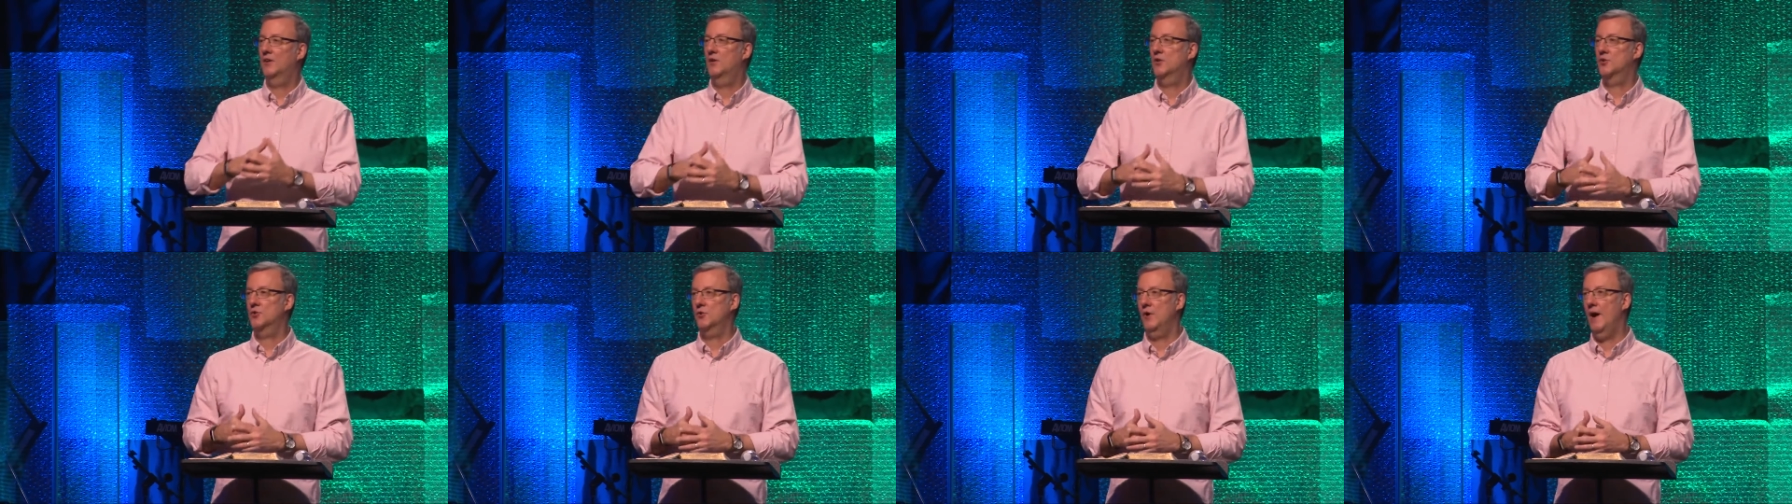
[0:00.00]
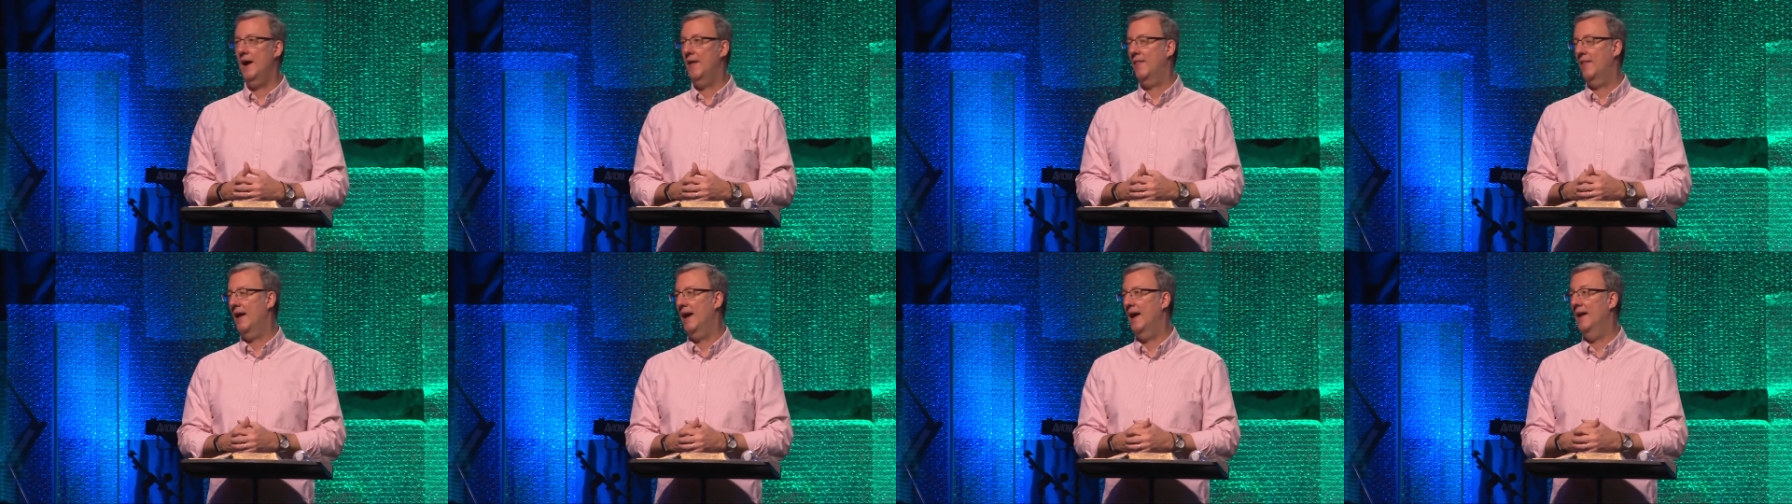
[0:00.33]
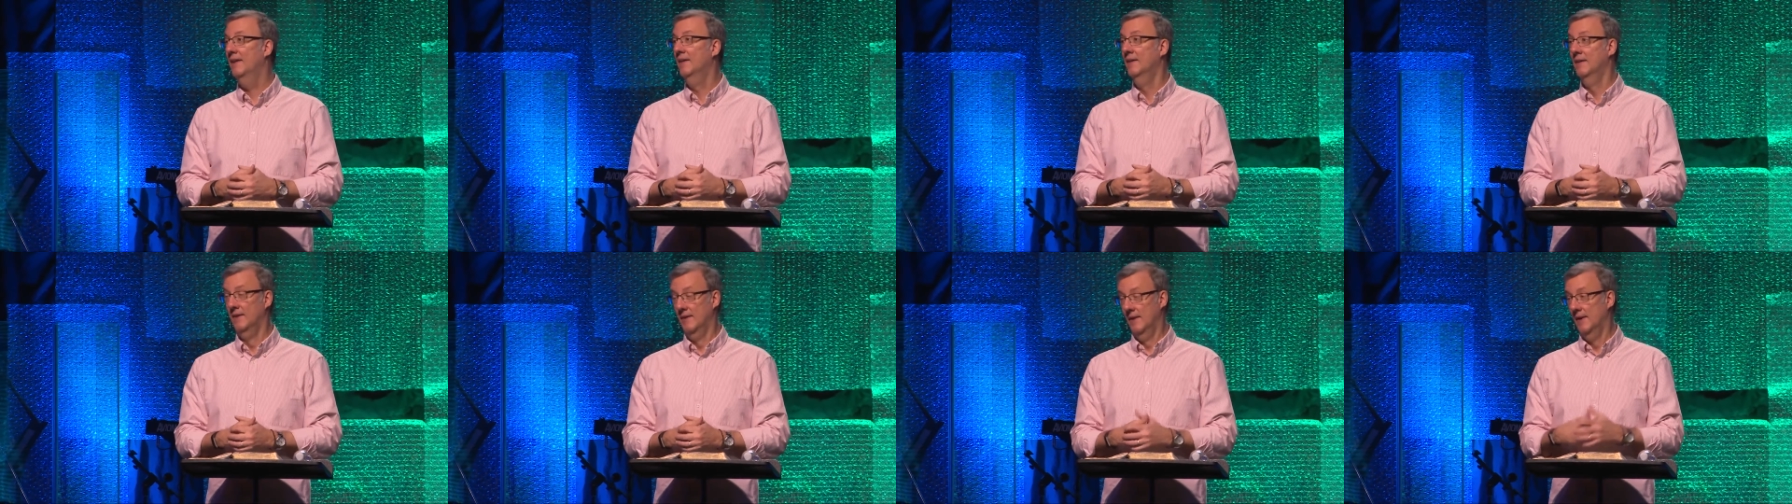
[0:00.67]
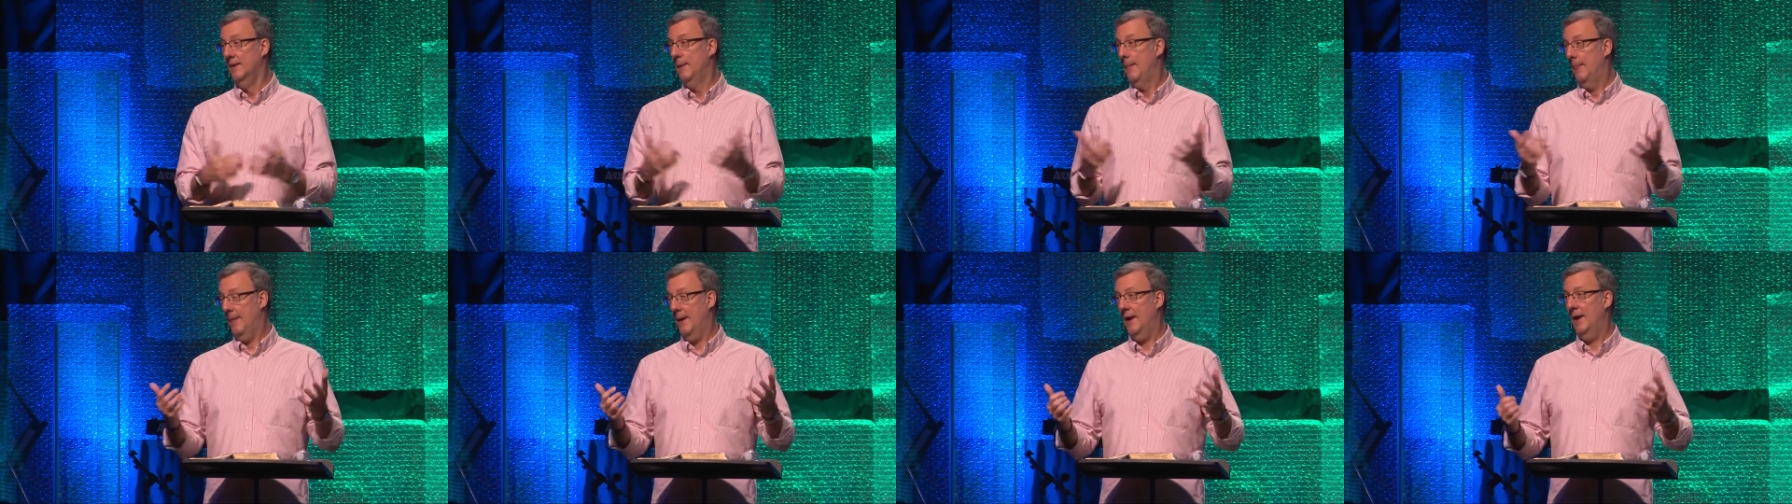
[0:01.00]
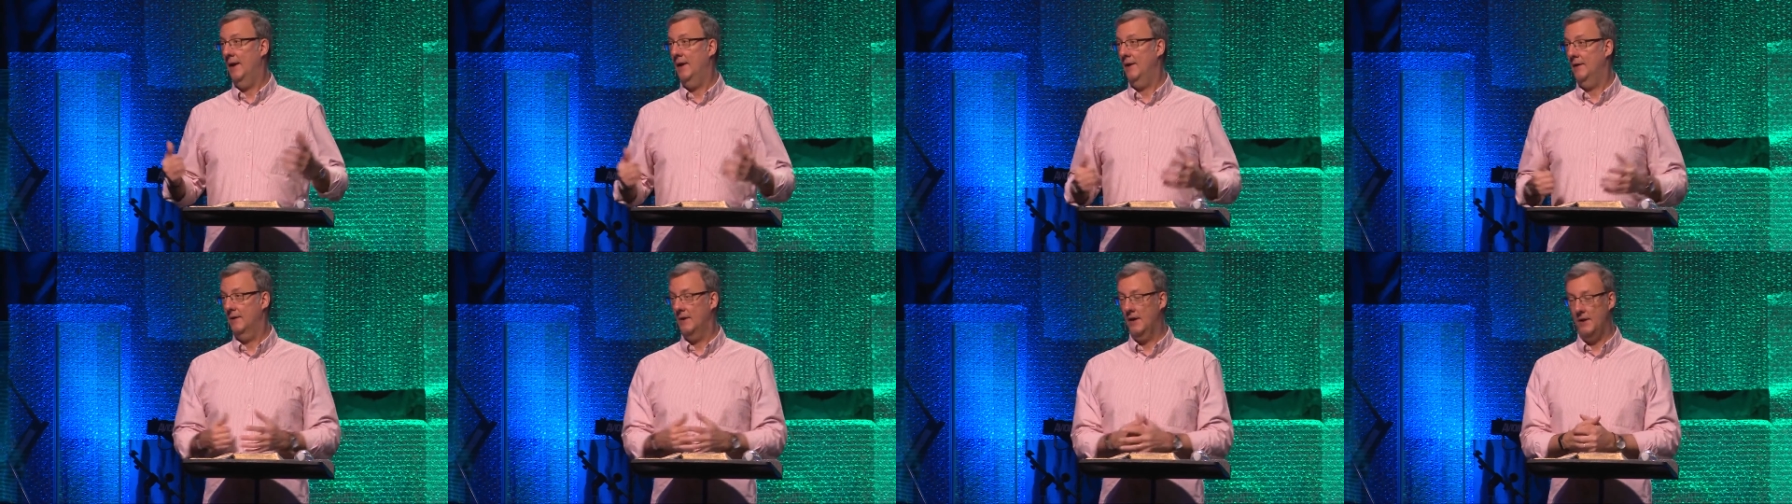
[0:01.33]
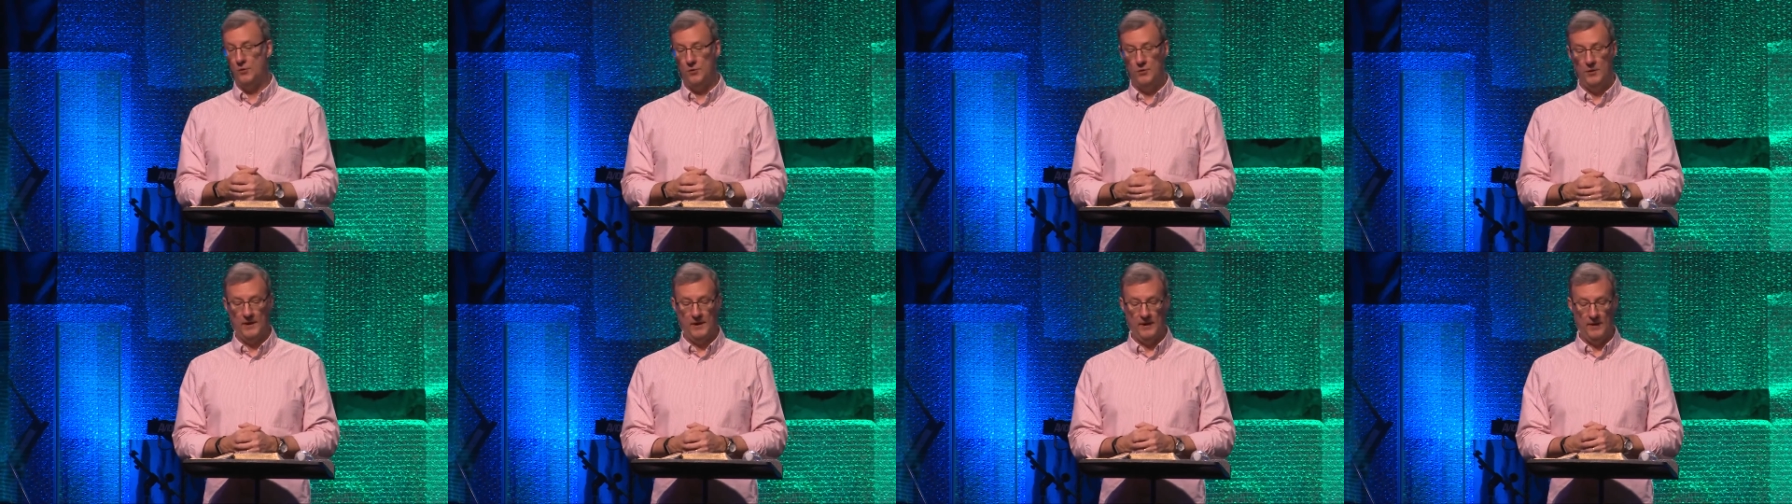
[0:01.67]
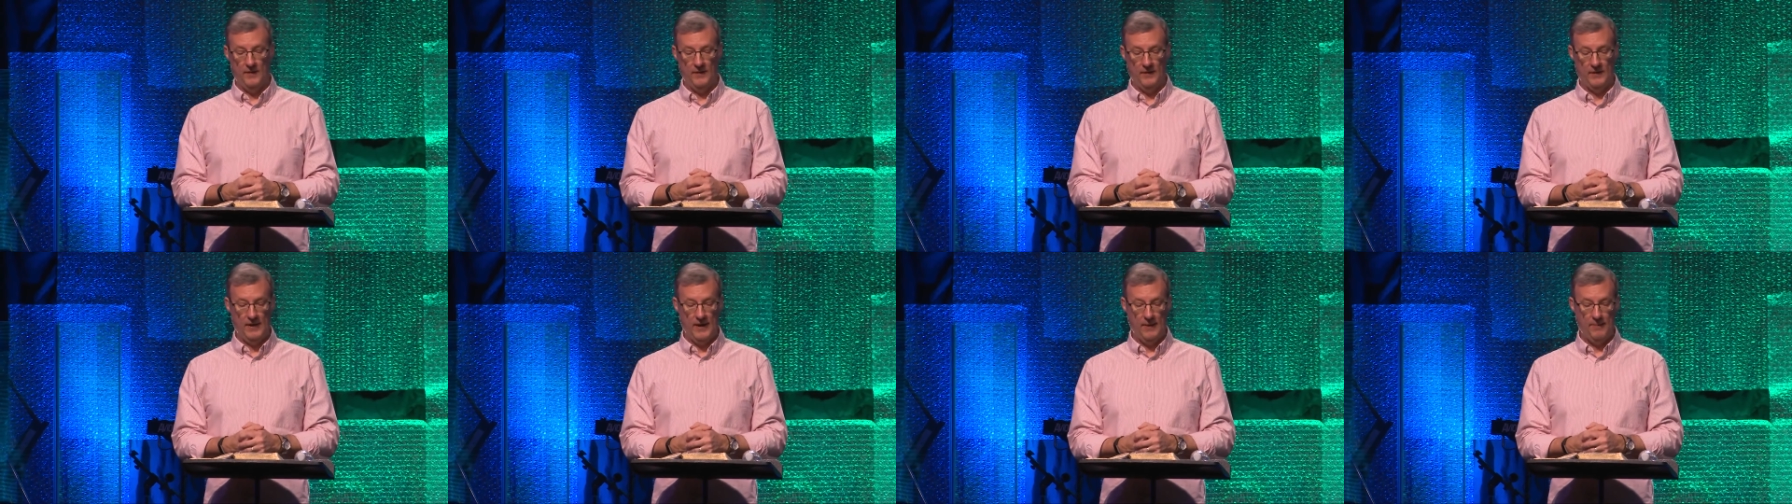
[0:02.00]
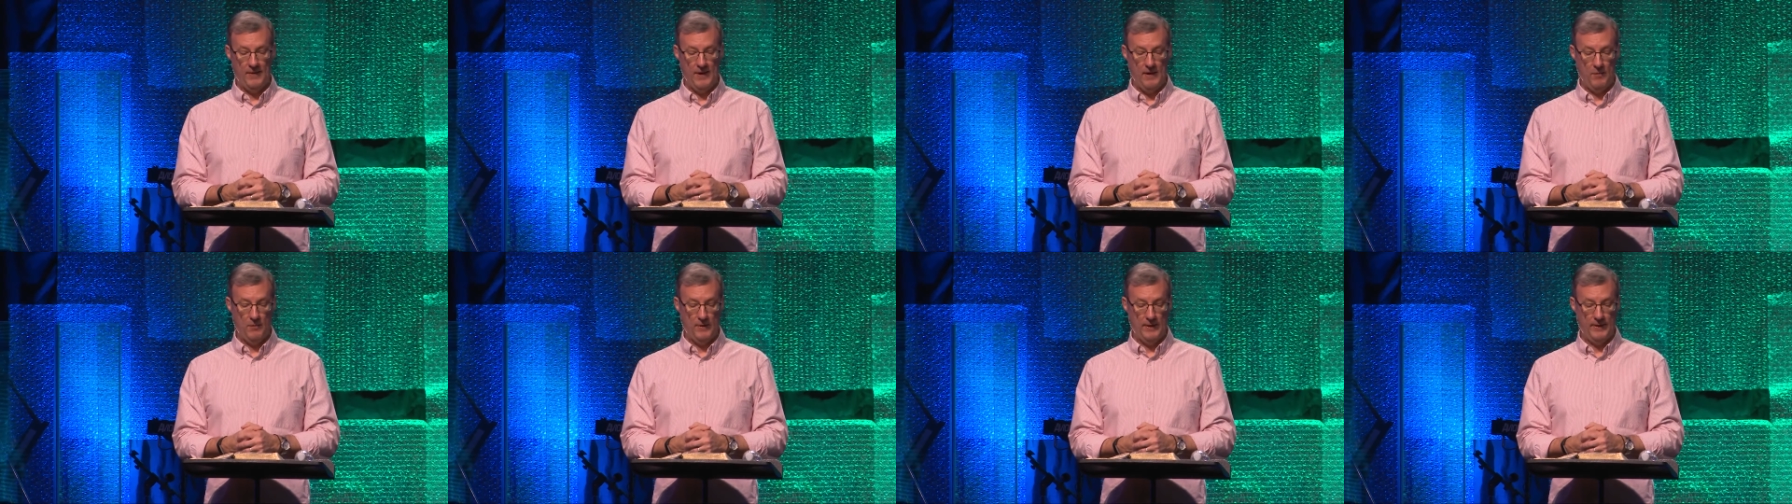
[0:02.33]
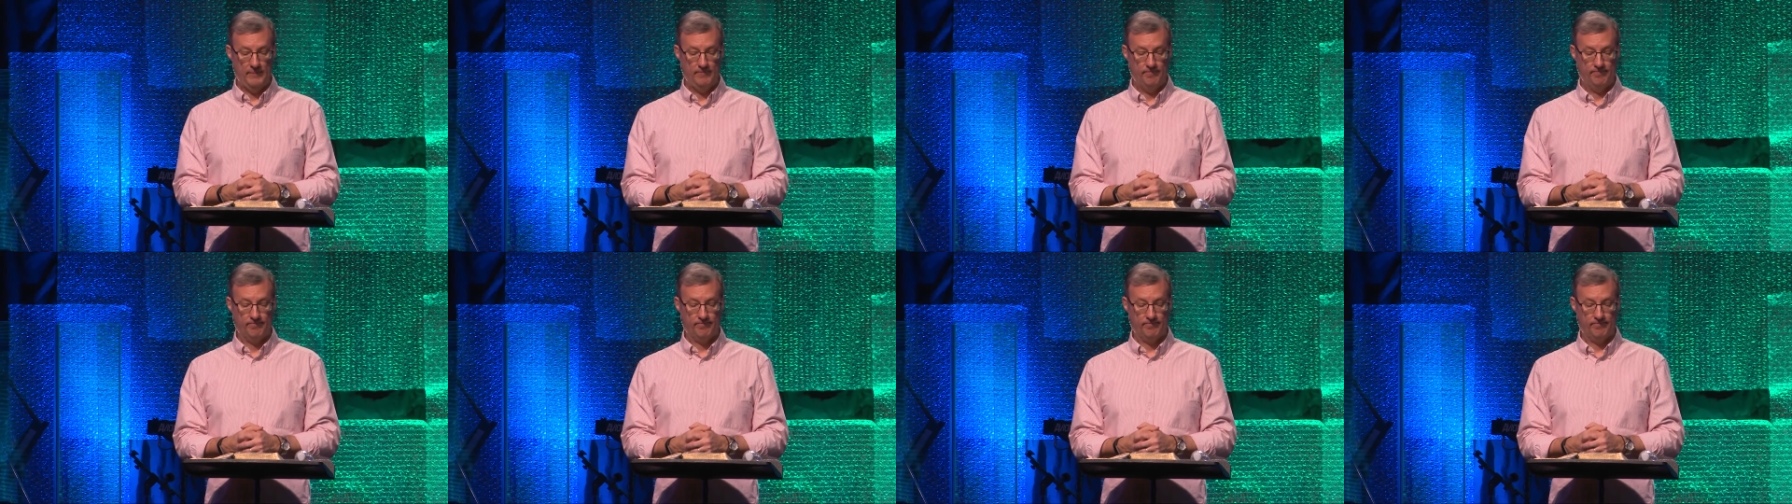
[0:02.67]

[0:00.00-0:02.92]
to try that. And uh, you can get in the game that way.